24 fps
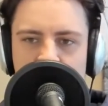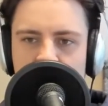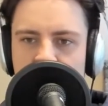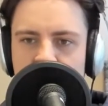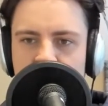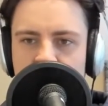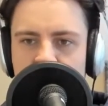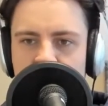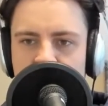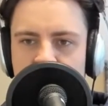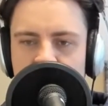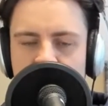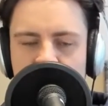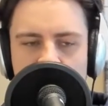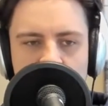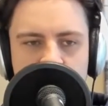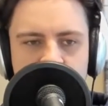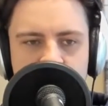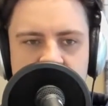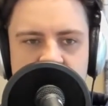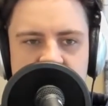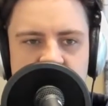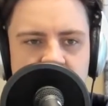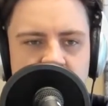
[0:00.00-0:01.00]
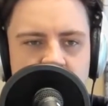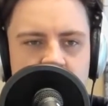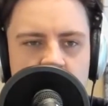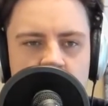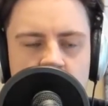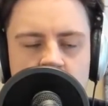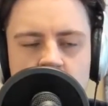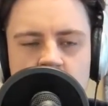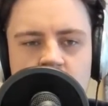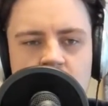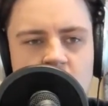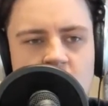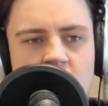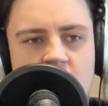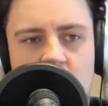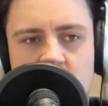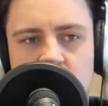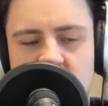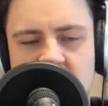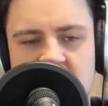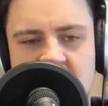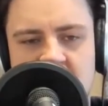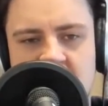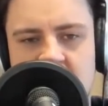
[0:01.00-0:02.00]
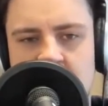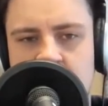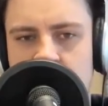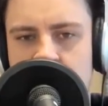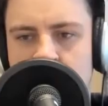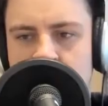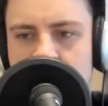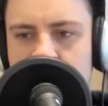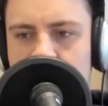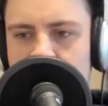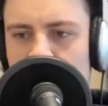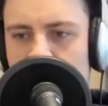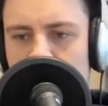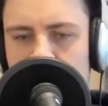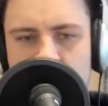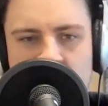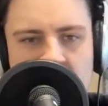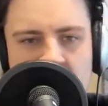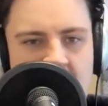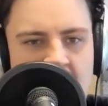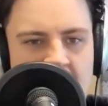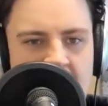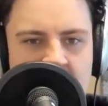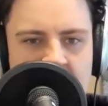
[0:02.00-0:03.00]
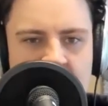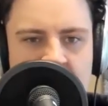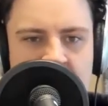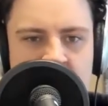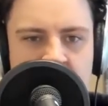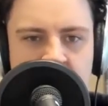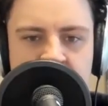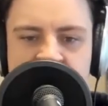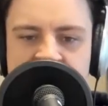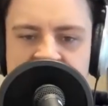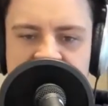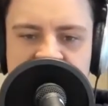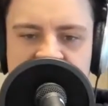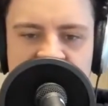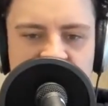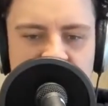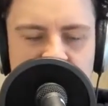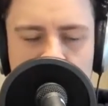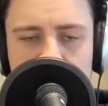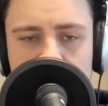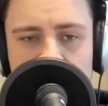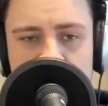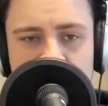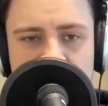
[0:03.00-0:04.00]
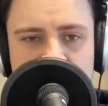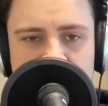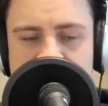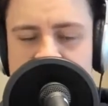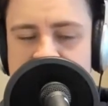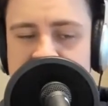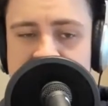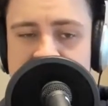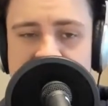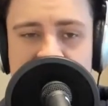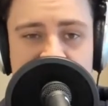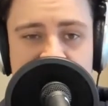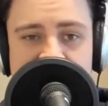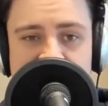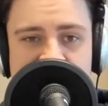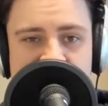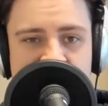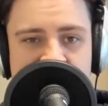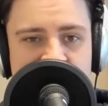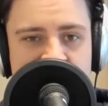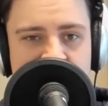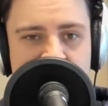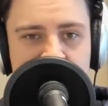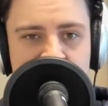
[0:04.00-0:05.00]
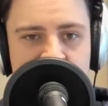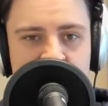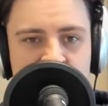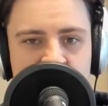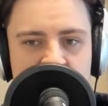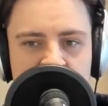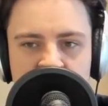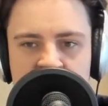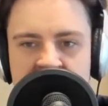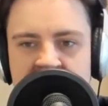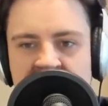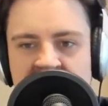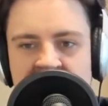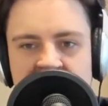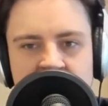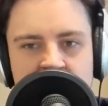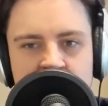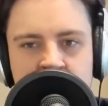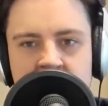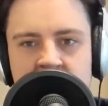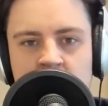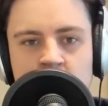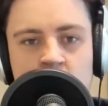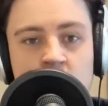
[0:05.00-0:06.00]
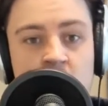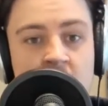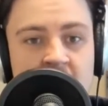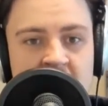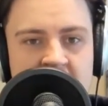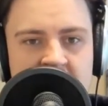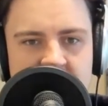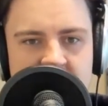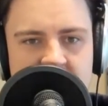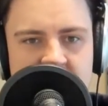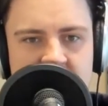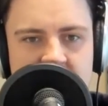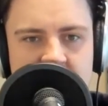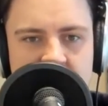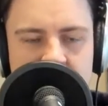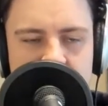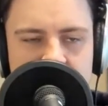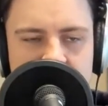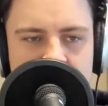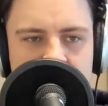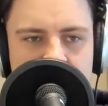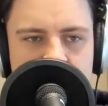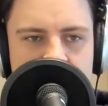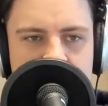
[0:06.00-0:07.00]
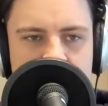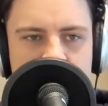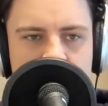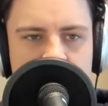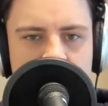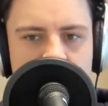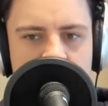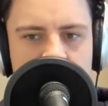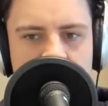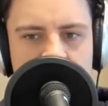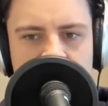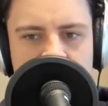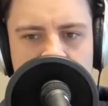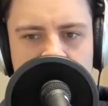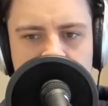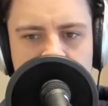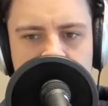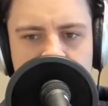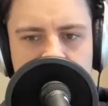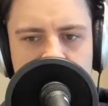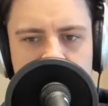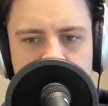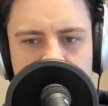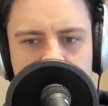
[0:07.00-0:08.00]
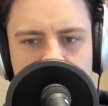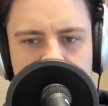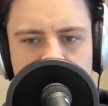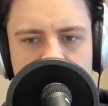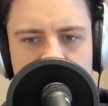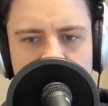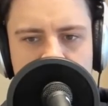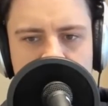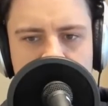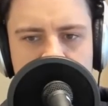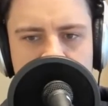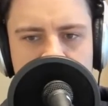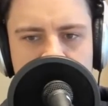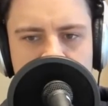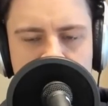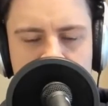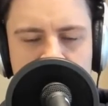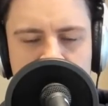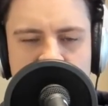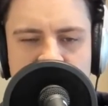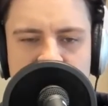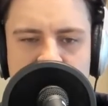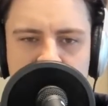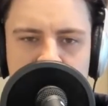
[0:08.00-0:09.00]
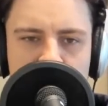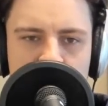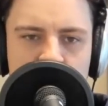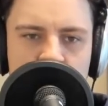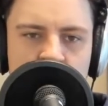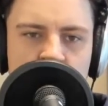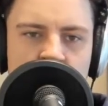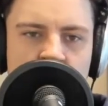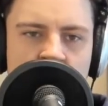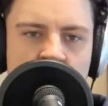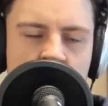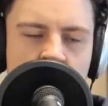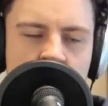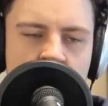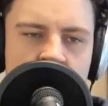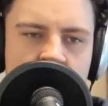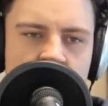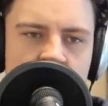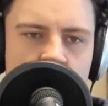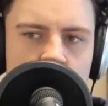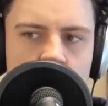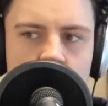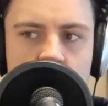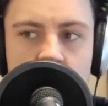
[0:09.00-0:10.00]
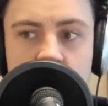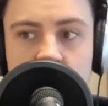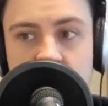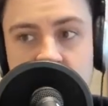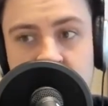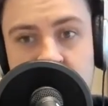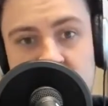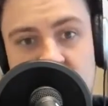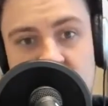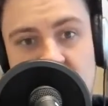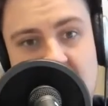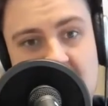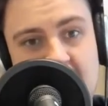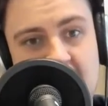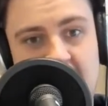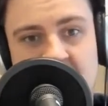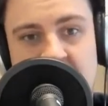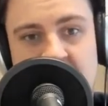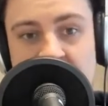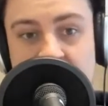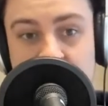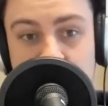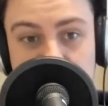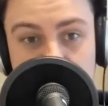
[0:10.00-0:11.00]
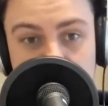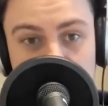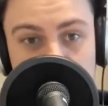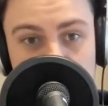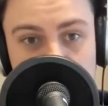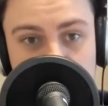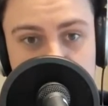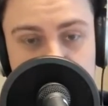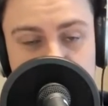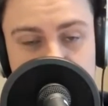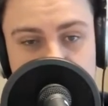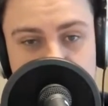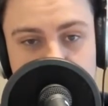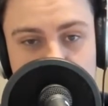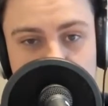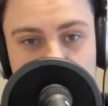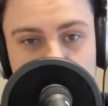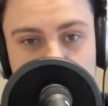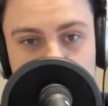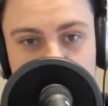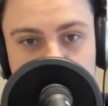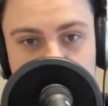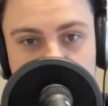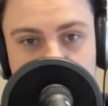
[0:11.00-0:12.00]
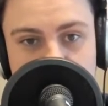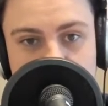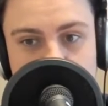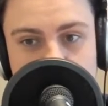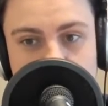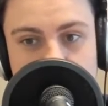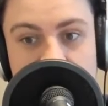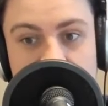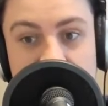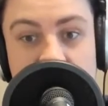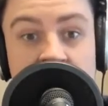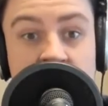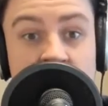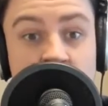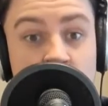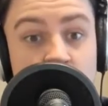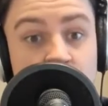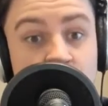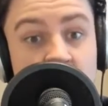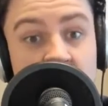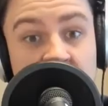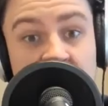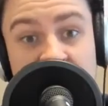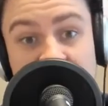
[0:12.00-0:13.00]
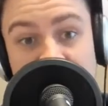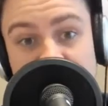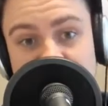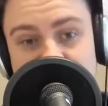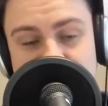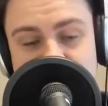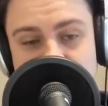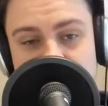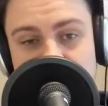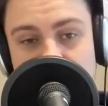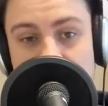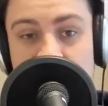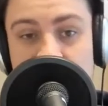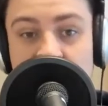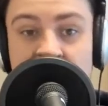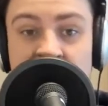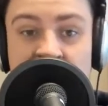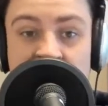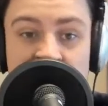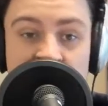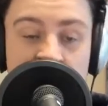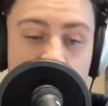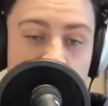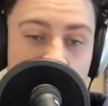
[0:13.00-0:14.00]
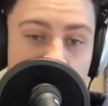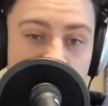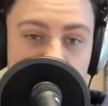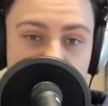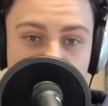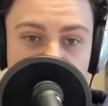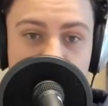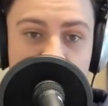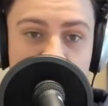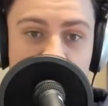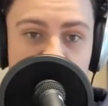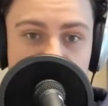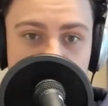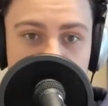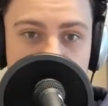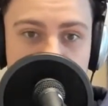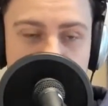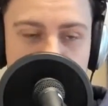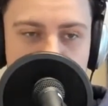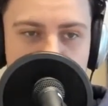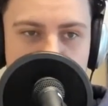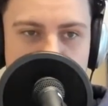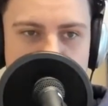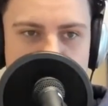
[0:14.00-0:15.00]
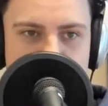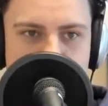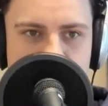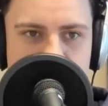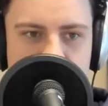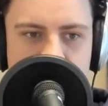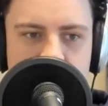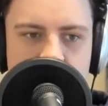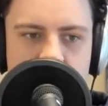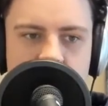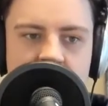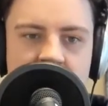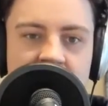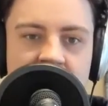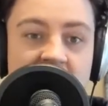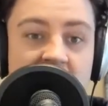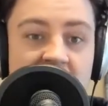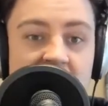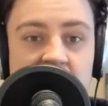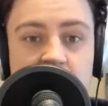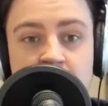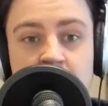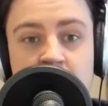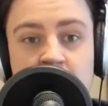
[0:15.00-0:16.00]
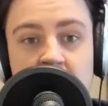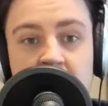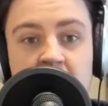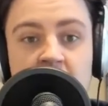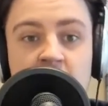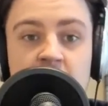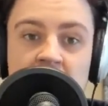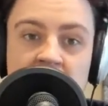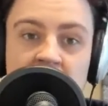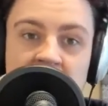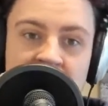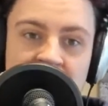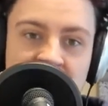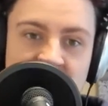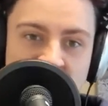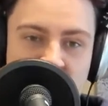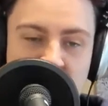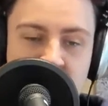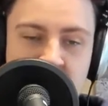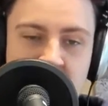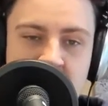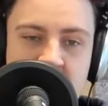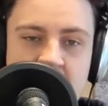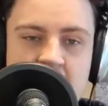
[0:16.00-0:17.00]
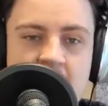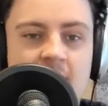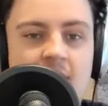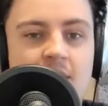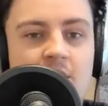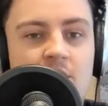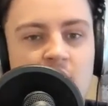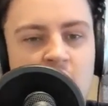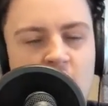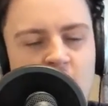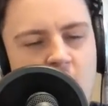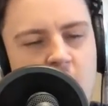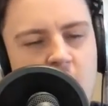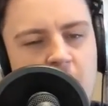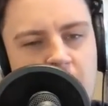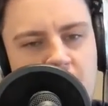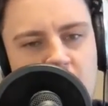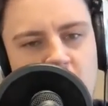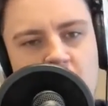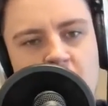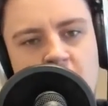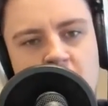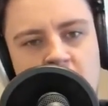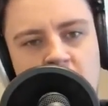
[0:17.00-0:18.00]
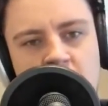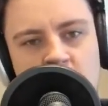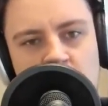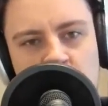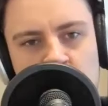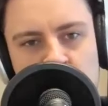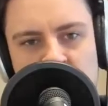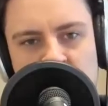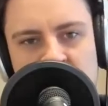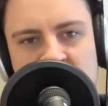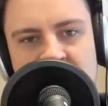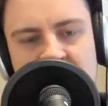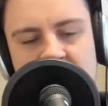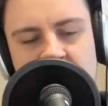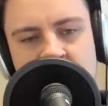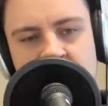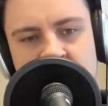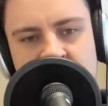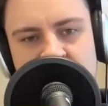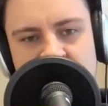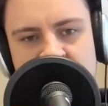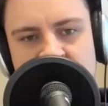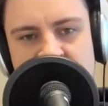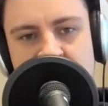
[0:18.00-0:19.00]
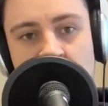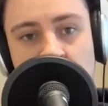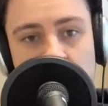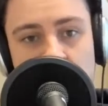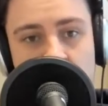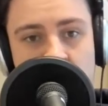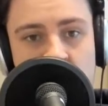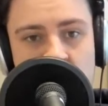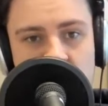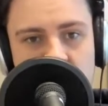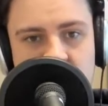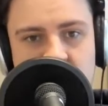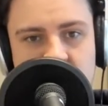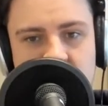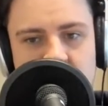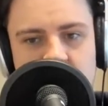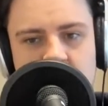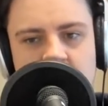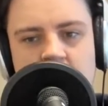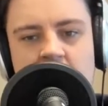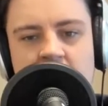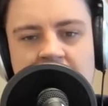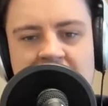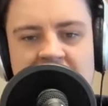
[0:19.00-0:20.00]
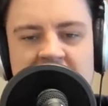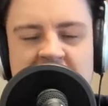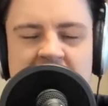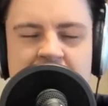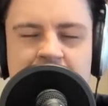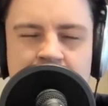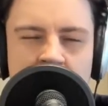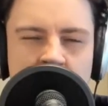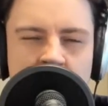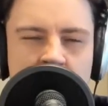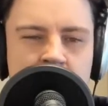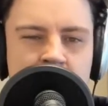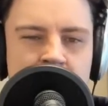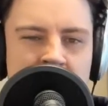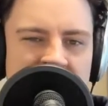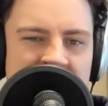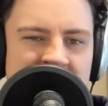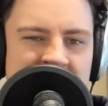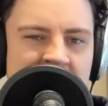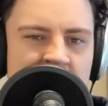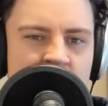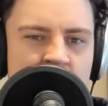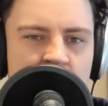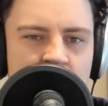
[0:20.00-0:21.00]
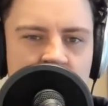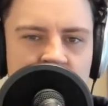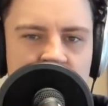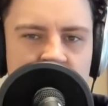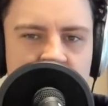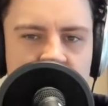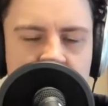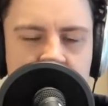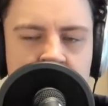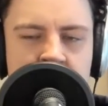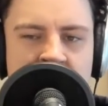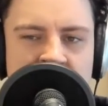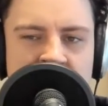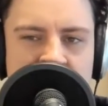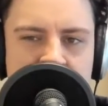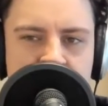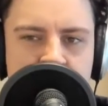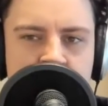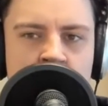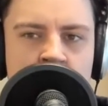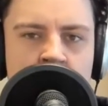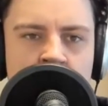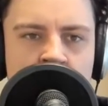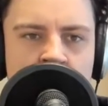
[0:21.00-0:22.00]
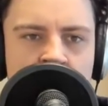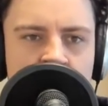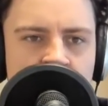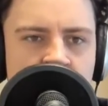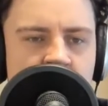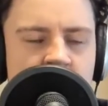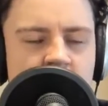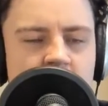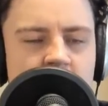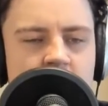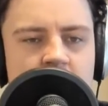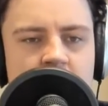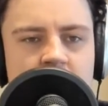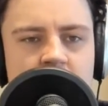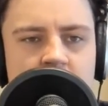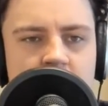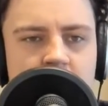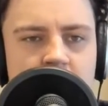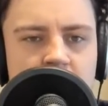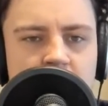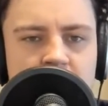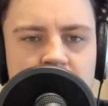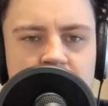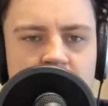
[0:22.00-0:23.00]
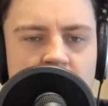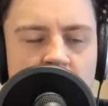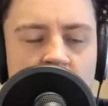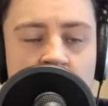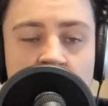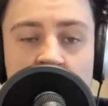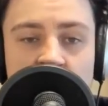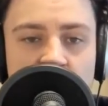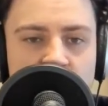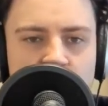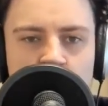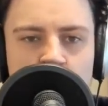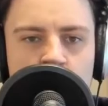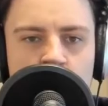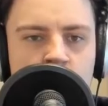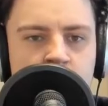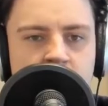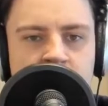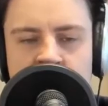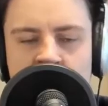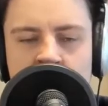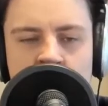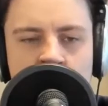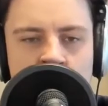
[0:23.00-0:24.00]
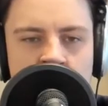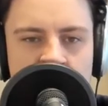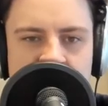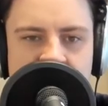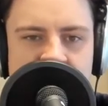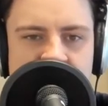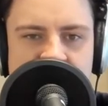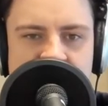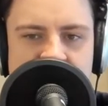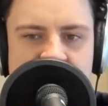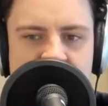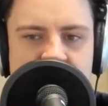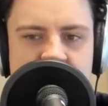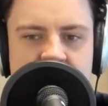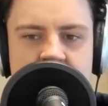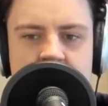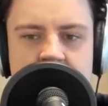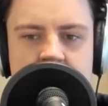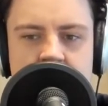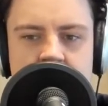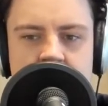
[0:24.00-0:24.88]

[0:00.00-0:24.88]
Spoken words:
who can go to the film, go to the cinemas, or play a game and see it for what it is. It's entertainment. You take from it what it is. The people who go and play the games or watch the films and can relate to that and then go out and do something bad, that's a problem with them, not a problem with the art. I think it's very bad to kind of blame an art form or an artist